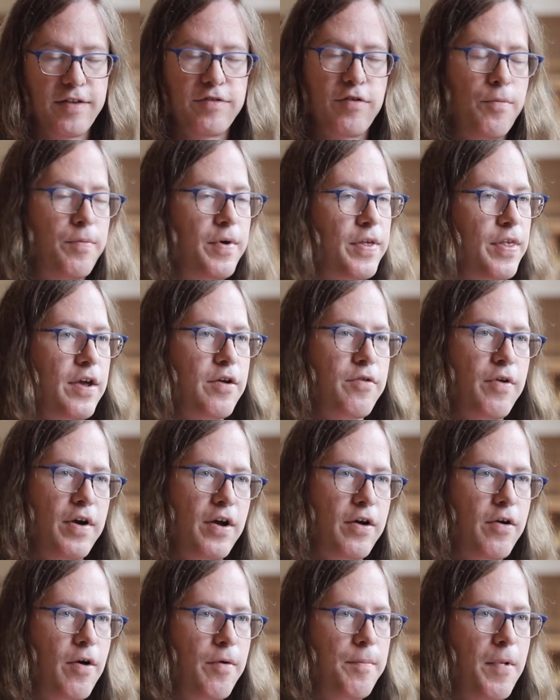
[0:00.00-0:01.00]
it's a really
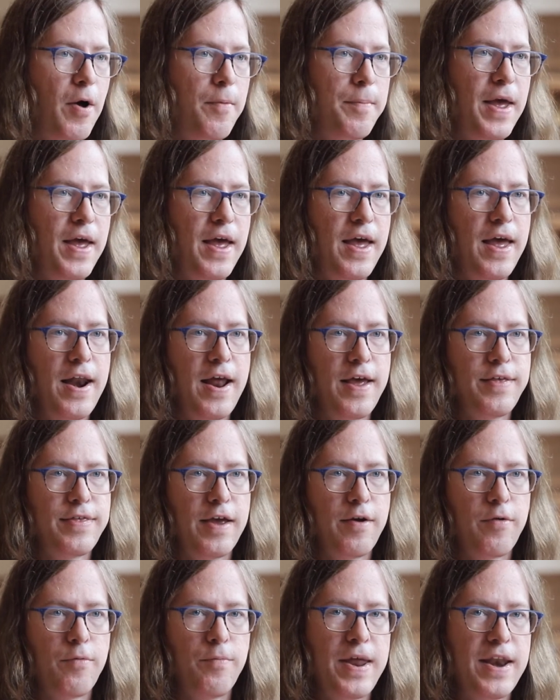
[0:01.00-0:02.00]
critical moment, and I
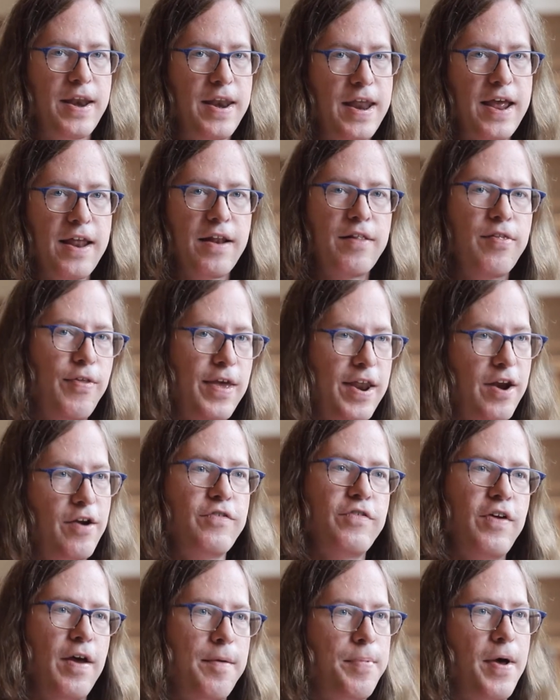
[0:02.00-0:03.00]
think we need
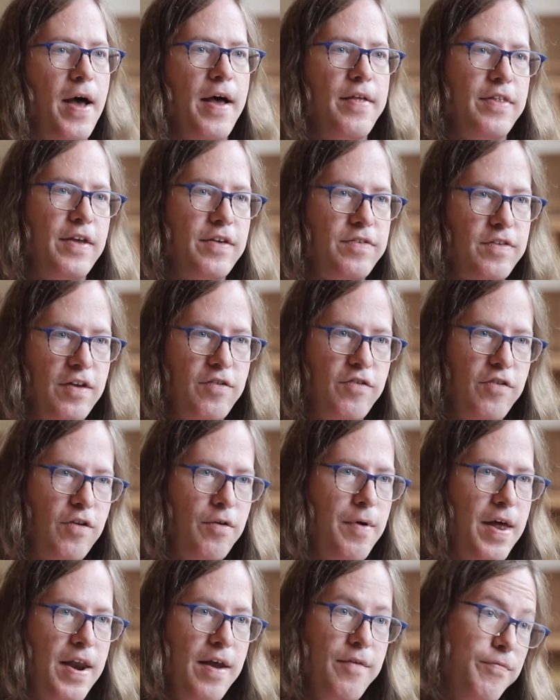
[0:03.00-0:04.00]
leadership on this
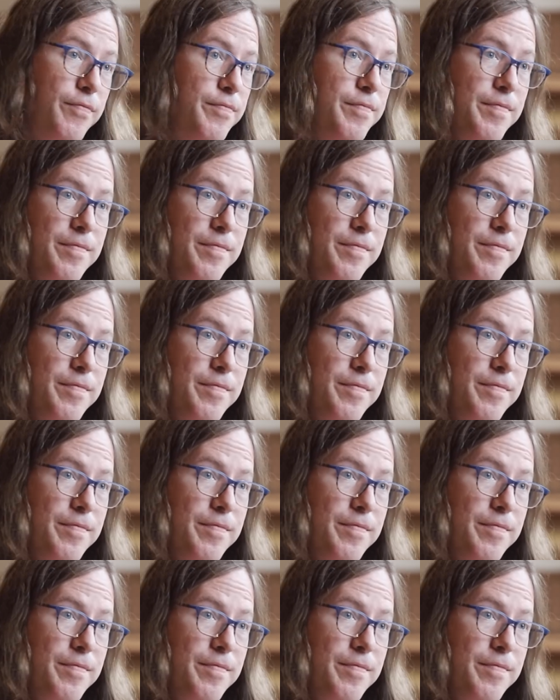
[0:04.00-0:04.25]
issue, and if